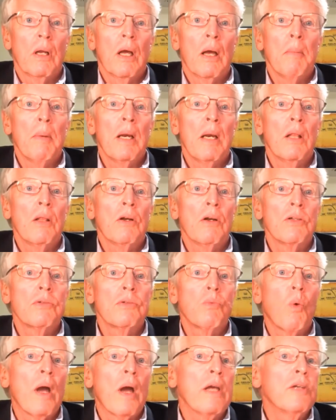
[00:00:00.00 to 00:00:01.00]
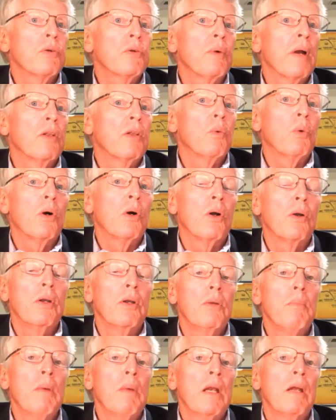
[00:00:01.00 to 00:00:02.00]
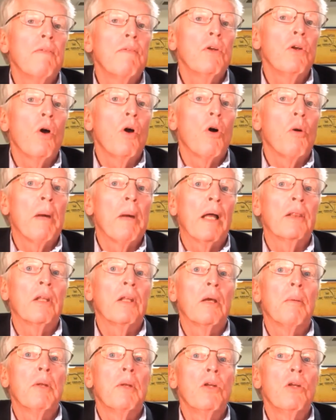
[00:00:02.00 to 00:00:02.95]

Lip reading: I mean, and there's ways around the world, and many of you know about them,